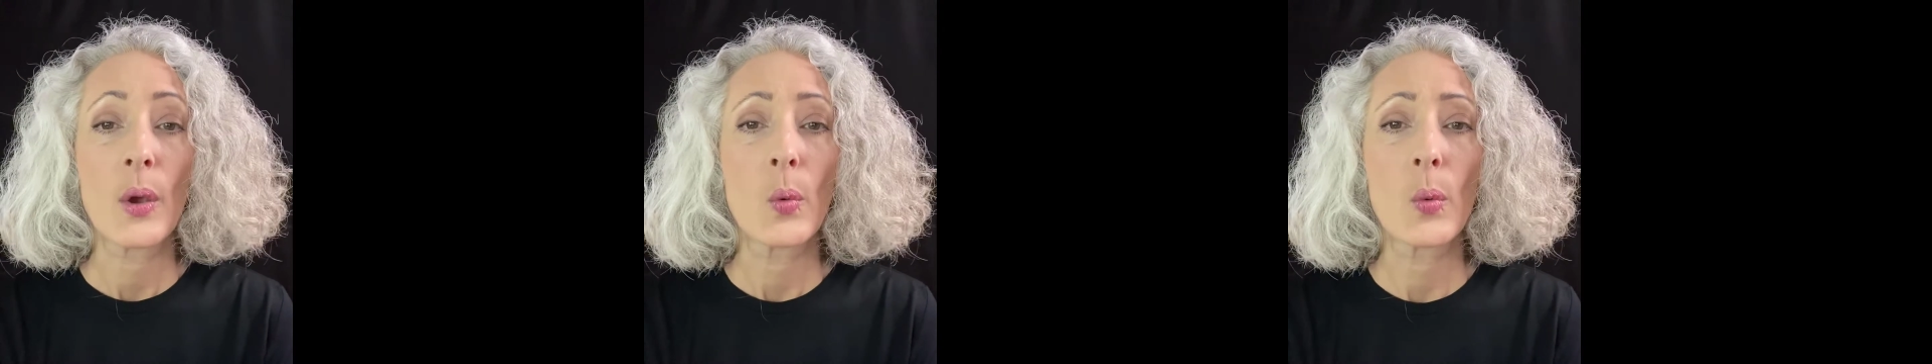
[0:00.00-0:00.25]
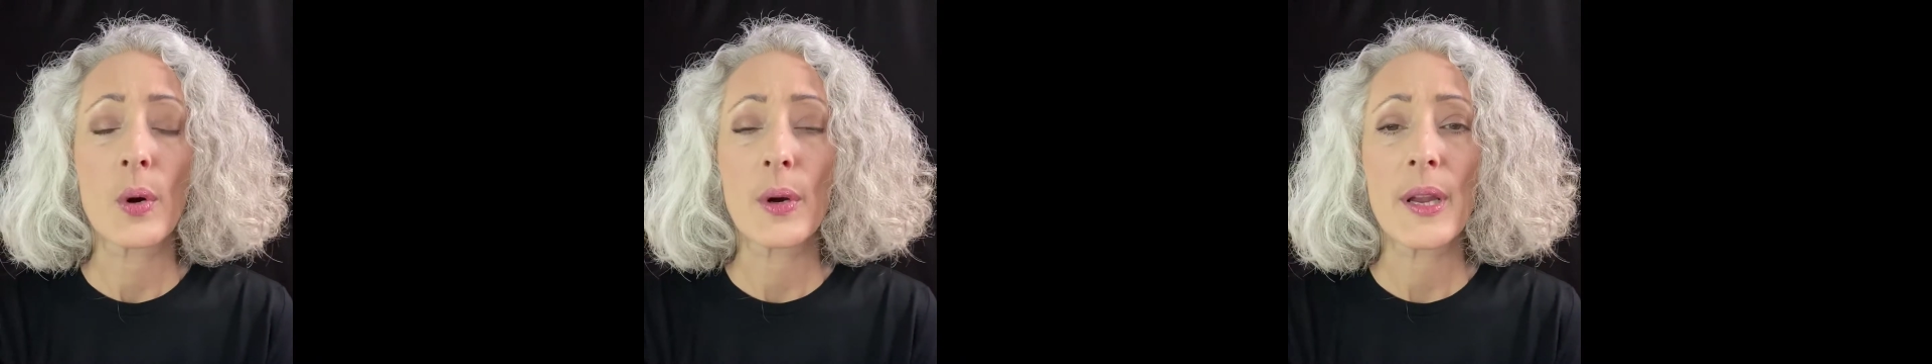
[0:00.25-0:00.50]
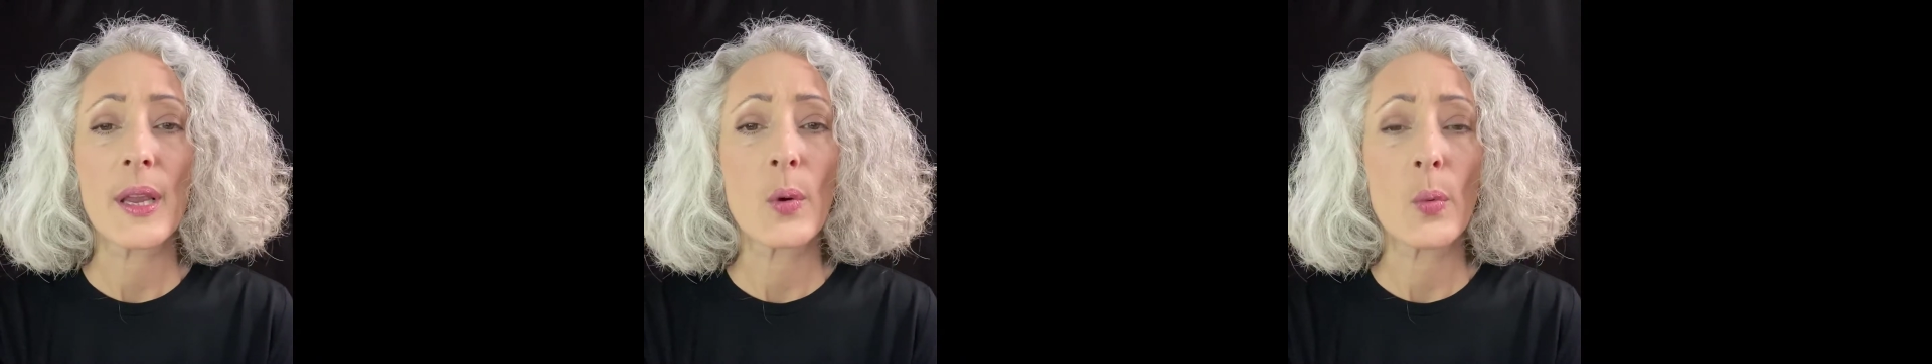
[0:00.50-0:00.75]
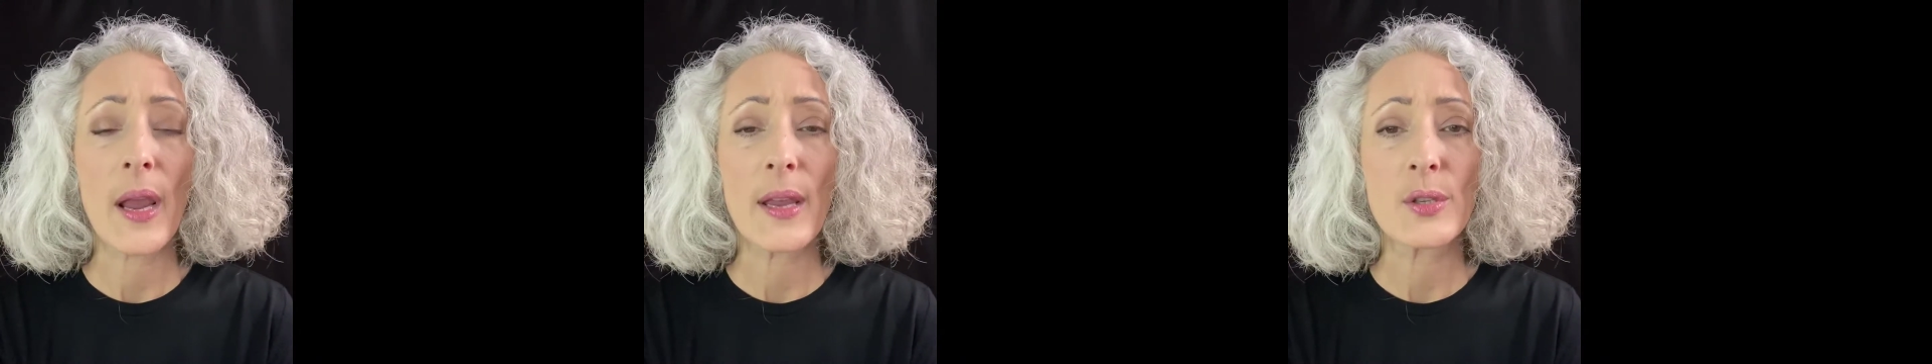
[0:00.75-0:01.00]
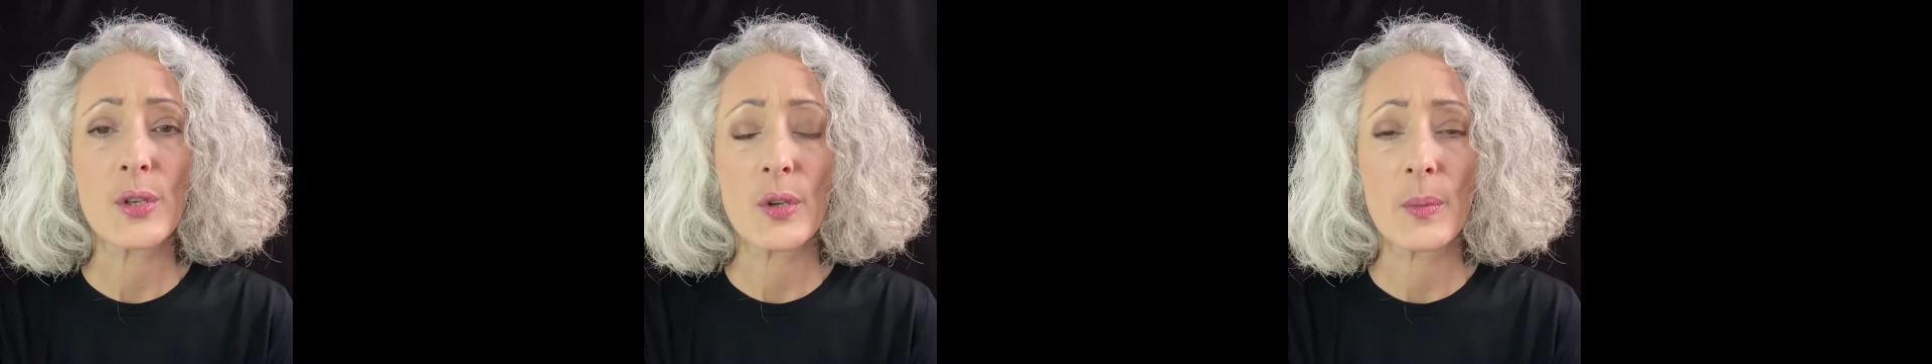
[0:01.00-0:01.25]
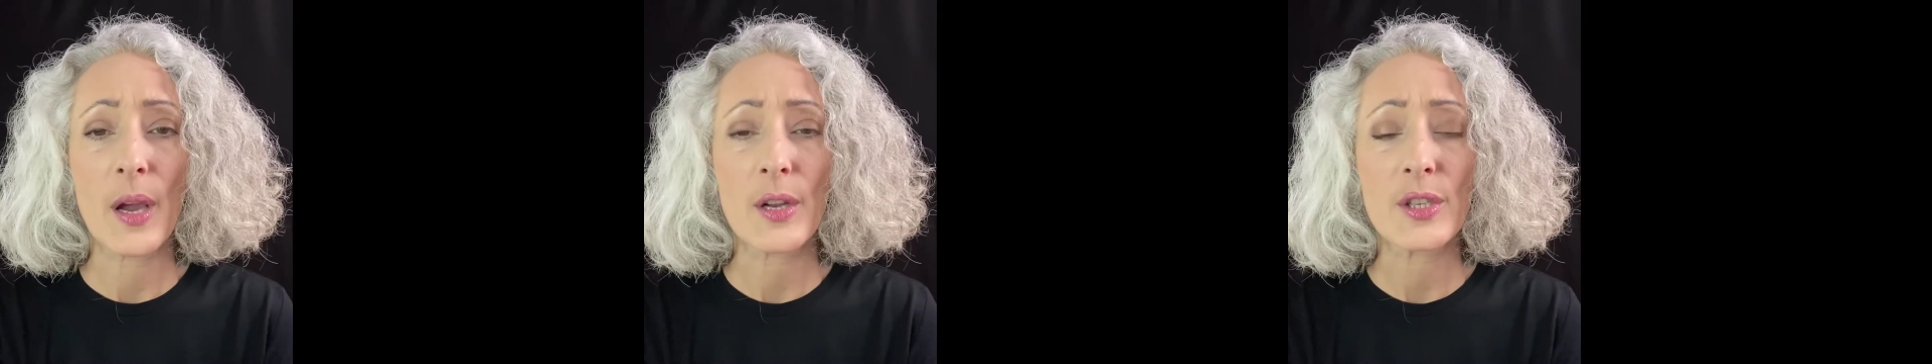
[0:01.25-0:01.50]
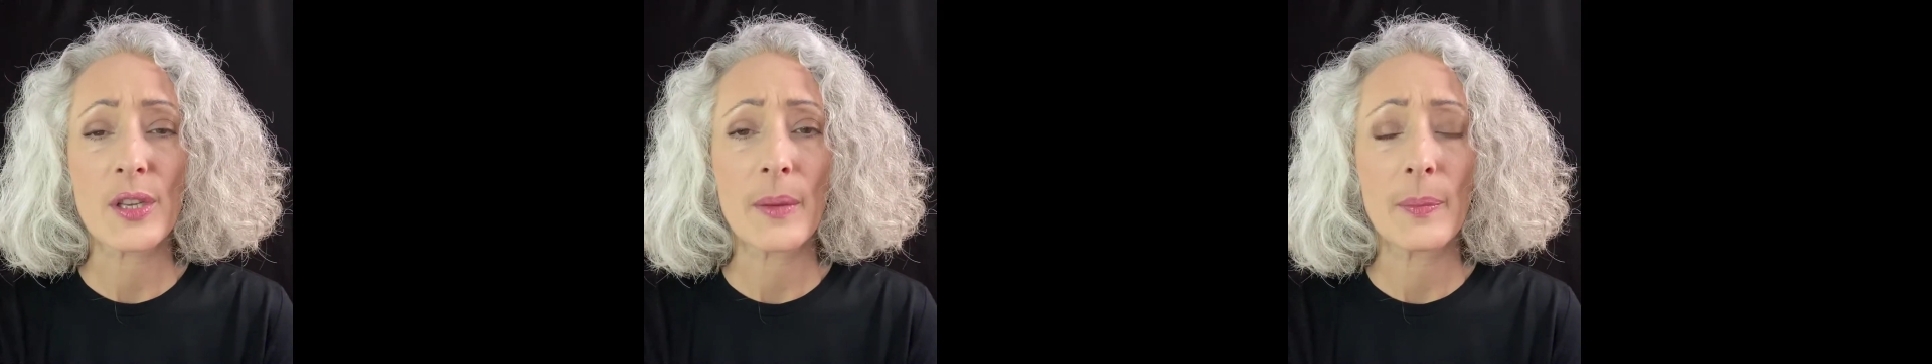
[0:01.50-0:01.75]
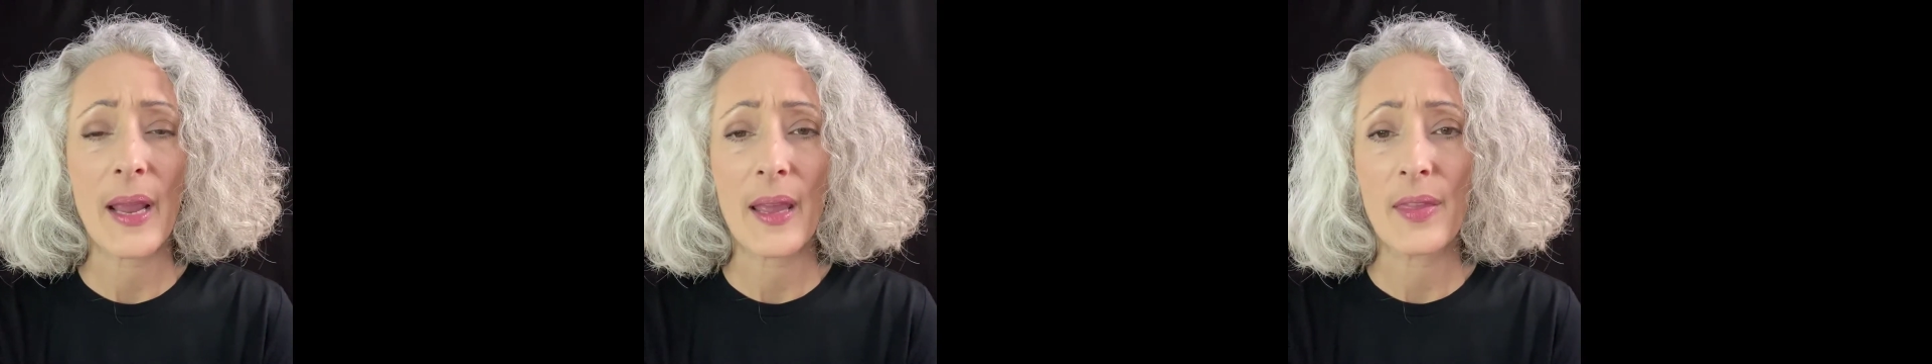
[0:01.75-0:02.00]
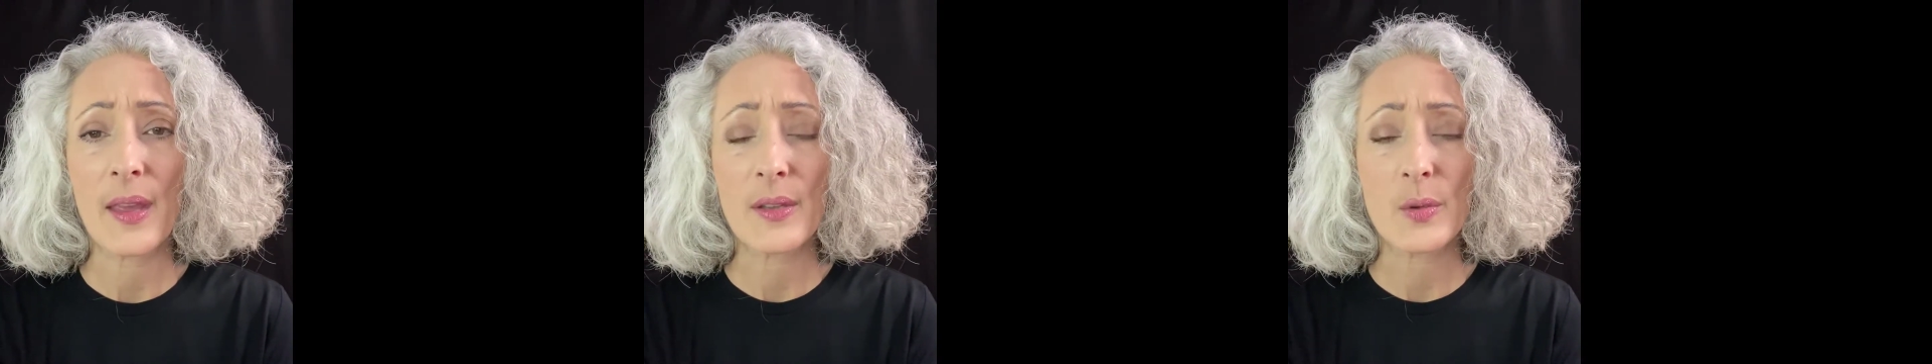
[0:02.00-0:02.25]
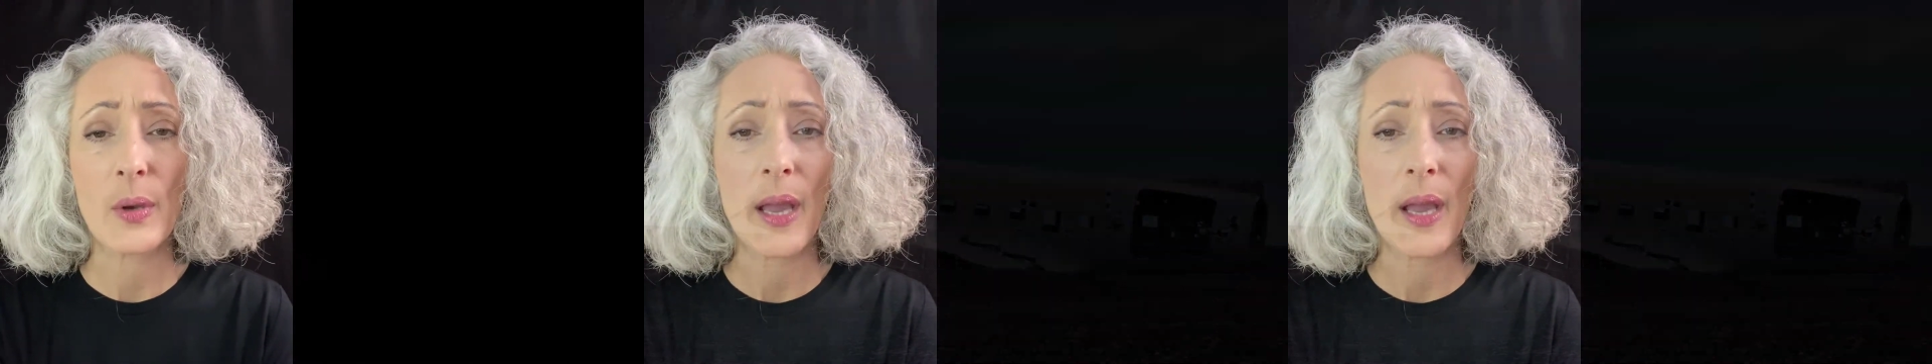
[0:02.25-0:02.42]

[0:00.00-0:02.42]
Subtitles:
worrying way too much that bad things will